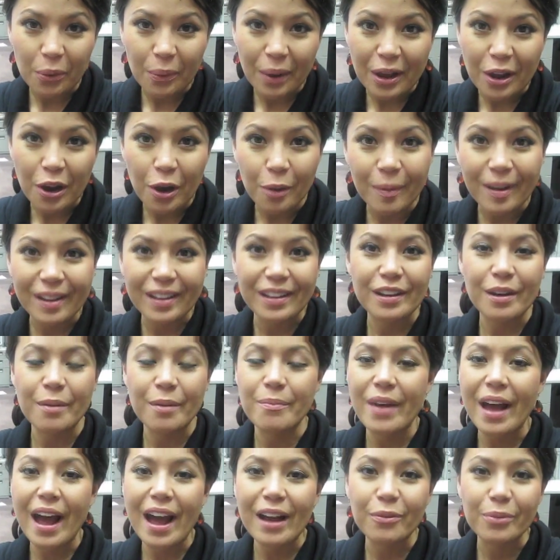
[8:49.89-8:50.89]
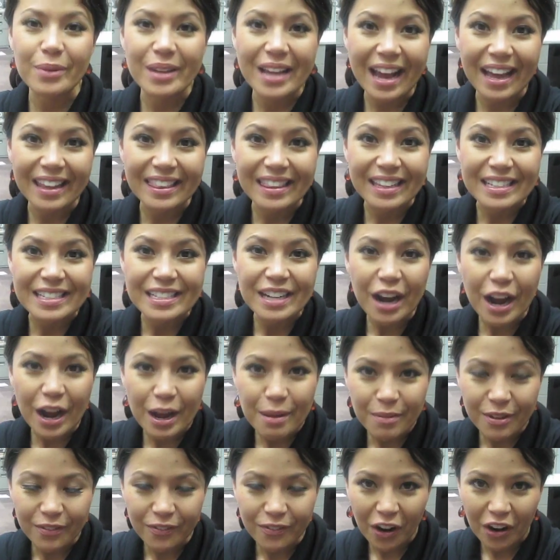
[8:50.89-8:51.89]
I hope I can come back. We had the
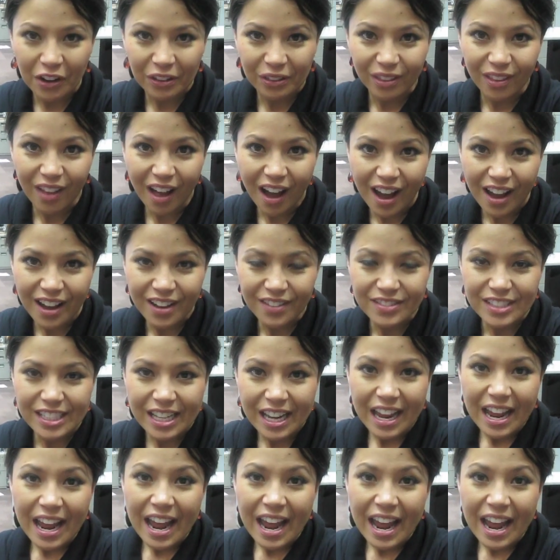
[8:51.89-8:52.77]
time of our lives,